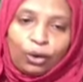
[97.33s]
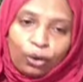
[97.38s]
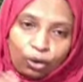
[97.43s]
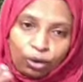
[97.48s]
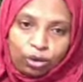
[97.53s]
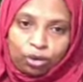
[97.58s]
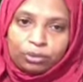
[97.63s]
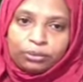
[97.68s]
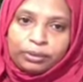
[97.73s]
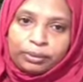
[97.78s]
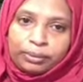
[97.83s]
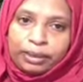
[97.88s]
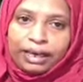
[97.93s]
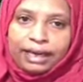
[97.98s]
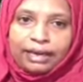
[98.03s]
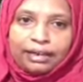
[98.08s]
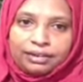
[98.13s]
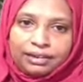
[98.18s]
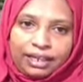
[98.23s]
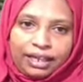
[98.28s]
All of them
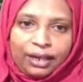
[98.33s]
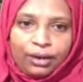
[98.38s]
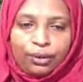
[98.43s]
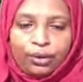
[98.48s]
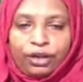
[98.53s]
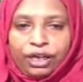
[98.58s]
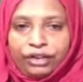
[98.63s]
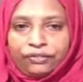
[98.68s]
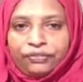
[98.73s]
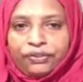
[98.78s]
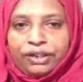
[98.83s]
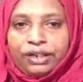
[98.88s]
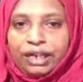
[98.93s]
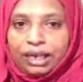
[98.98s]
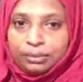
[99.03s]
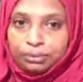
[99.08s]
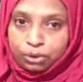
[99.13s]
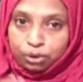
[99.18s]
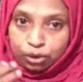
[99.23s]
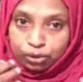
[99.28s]
had their own different
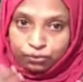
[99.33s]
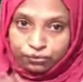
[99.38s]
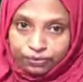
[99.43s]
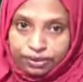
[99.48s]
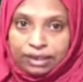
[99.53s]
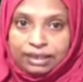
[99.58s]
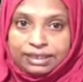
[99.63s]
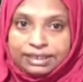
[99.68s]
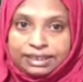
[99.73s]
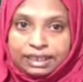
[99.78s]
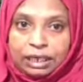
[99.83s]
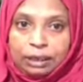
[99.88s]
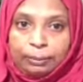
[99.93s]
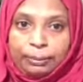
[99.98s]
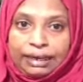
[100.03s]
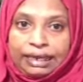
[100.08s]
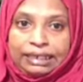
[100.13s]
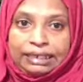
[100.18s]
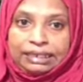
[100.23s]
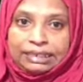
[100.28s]
types of cultural
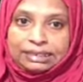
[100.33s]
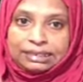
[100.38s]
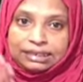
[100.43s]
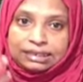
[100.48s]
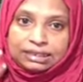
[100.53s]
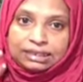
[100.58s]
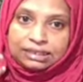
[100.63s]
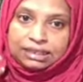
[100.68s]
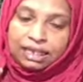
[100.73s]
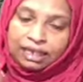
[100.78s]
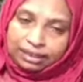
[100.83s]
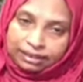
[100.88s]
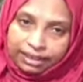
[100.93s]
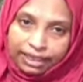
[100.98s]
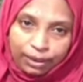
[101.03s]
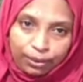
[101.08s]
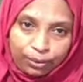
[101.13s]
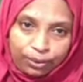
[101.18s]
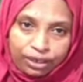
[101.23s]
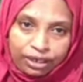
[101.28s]
practices,
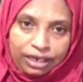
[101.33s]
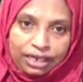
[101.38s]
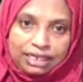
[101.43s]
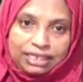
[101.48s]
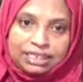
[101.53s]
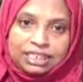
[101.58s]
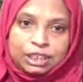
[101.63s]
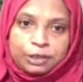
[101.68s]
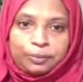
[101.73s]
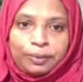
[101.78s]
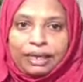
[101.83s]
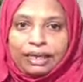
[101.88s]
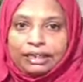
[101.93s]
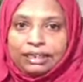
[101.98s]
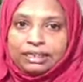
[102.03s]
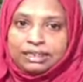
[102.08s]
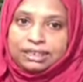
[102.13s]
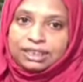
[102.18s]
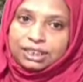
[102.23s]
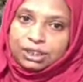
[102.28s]
their own religious
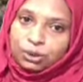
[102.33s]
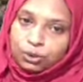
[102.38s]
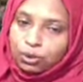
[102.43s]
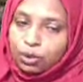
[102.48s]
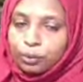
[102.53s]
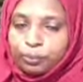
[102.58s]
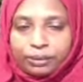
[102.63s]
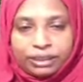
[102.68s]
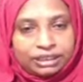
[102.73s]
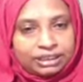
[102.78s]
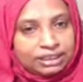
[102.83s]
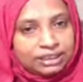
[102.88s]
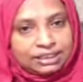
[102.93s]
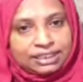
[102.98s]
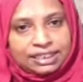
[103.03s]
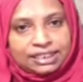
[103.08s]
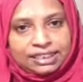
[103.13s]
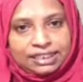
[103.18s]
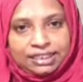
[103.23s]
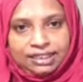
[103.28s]
practices, occupations,
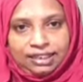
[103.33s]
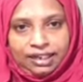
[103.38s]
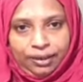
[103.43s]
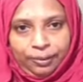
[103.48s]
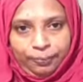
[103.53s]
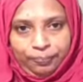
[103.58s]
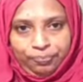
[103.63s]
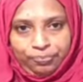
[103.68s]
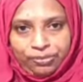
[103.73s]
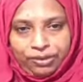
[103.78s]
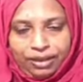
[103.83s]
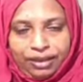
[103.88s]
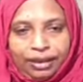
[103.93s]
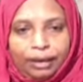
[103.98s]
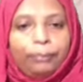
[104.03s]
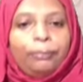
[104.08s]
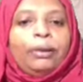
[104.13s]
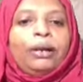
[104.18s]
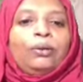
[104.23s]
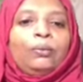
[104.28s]
etc.
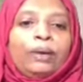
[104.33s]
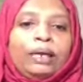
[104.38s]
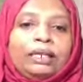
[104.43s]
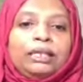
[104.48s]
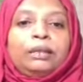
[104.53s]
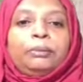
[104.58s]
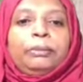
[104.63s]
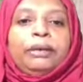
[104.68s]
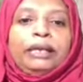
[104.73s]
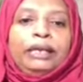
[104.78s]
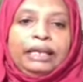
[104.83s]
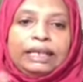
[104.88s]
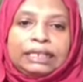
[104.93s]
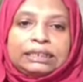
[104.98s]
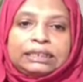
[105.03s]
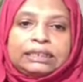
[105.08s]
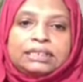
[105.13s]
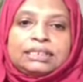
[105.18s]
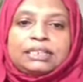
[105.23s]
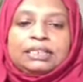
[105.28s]
But when the
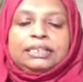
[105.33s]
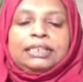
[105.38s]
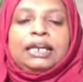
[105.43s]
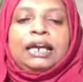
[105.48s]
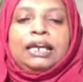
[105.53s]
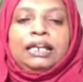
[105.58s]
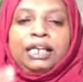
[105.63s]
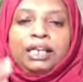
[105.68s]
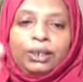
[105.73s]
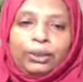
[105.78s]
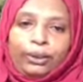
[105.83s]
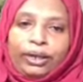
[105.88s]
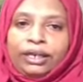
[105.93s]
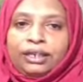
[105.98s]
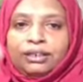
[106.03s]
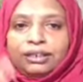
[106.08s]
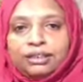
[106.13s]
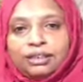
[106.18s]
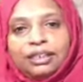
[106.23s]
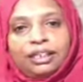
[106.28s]
Britishers started to
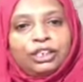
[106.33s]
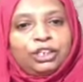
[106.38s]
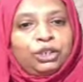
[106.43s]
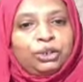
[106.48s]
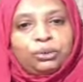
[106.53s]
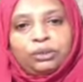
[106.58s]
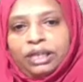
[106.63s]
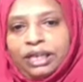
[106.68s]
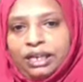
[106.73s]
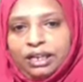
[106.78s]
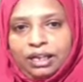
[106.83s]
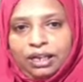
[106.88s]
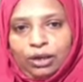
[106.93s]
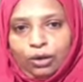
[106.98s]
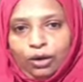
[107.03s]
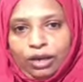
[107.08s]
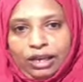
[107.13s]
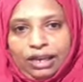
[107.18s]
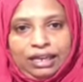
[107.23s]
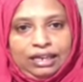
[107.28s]
enter into their
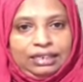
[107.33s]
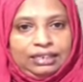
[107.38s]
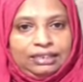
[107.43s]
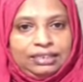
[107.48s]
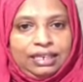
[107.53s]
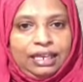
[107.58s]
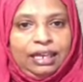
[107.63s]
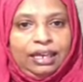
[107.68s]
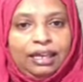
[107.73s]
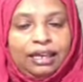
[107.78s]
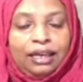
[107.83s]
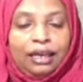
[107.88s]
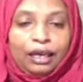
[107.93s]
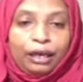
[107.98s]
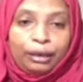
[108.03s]
locality,